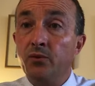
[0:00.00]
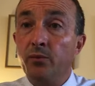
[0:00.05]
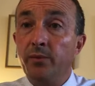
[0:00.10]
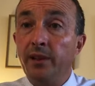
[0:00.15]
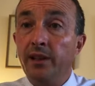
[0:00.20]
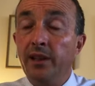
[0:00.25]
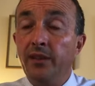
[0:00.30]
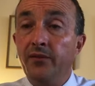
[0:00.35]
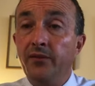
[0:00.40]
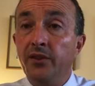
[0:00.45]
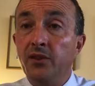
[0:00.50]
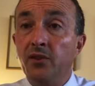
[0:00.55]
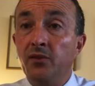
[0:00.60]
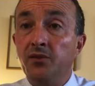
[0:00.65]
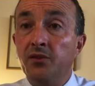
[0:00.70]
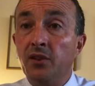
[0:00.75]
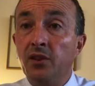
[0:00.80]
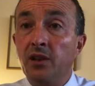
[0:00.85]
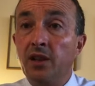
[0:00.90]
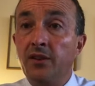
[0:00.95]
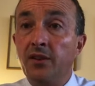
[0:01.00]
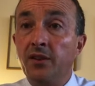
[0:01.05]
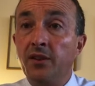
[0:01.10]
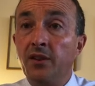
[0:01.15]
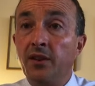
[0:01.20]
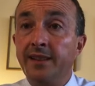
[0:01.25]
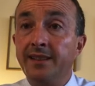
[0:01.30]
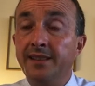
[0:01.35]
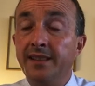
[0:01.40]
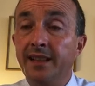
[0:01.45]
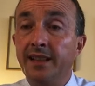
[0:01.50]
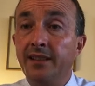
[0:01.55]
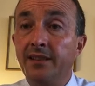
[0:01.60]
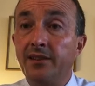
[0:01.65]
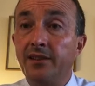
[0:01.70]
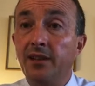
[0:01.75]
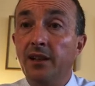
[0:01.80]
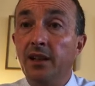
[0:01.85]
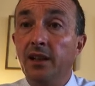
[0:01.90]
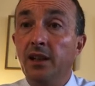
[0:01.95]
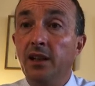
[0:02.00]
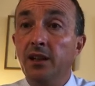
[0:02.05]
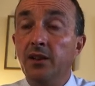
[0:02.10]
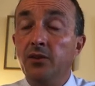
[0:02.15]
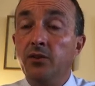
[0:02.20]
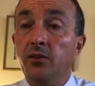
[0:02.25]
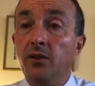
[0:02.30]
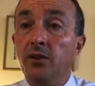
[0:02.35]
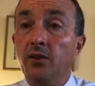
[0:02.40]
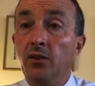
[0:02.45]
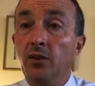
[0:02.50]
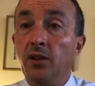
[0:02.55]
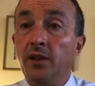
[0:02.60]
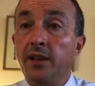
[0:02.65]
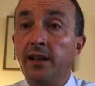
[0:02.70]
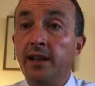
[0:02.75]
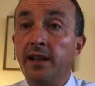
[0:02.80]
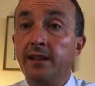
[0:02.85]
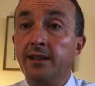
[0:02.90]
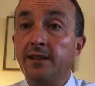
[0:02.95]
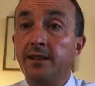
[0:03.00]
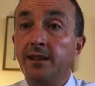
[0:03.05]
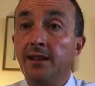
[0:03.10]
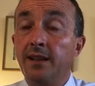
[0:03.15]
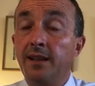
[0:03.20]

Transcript: will be lifted on July the 19th during the holidays.